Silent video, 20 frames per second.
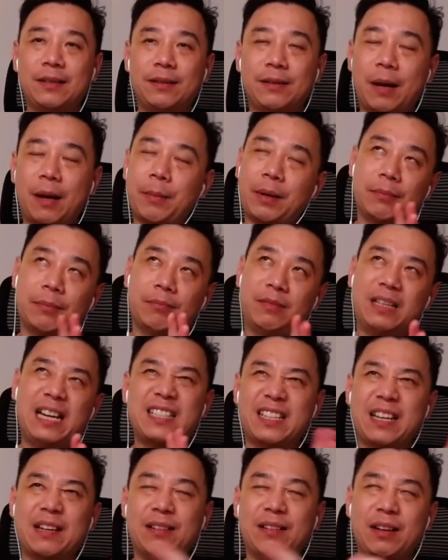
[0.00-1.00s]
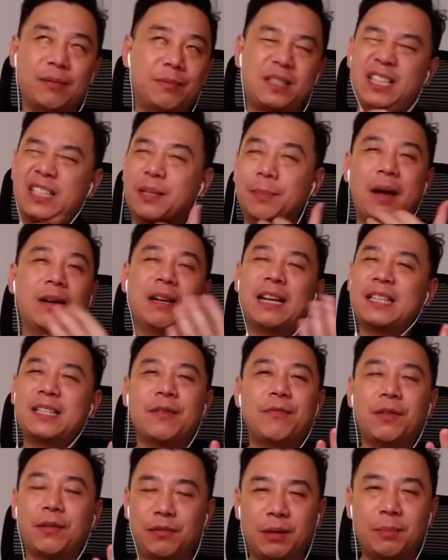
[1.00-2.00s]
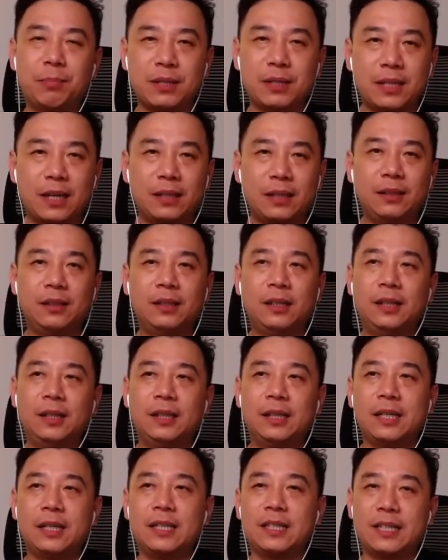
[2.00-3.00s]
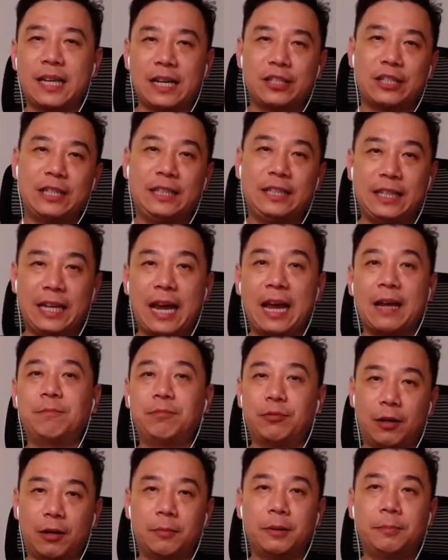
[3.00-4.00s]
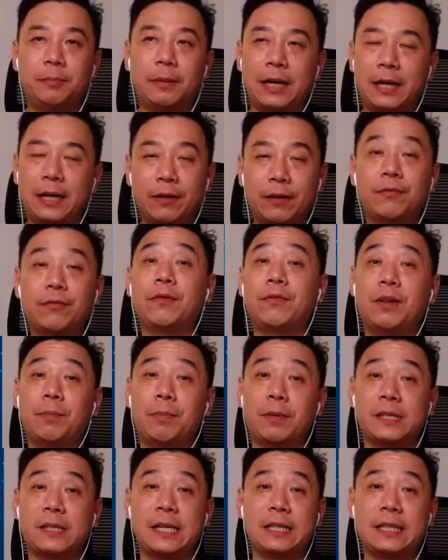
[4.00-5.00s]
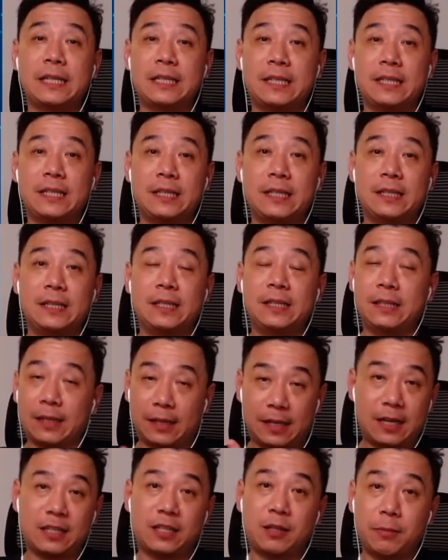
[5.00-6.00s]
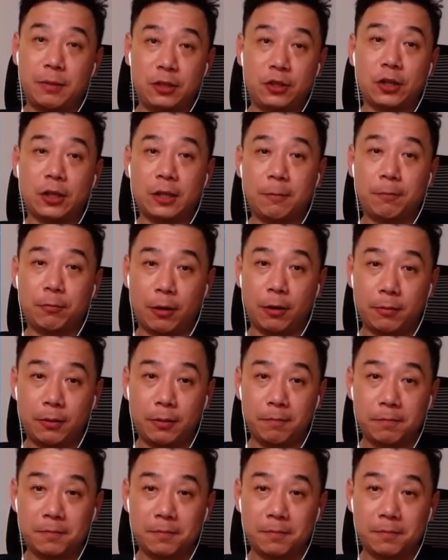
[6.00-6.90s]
I mean, less than it's about, let's say 50% is actually the ad problem. Another 50% is the customer journey problem.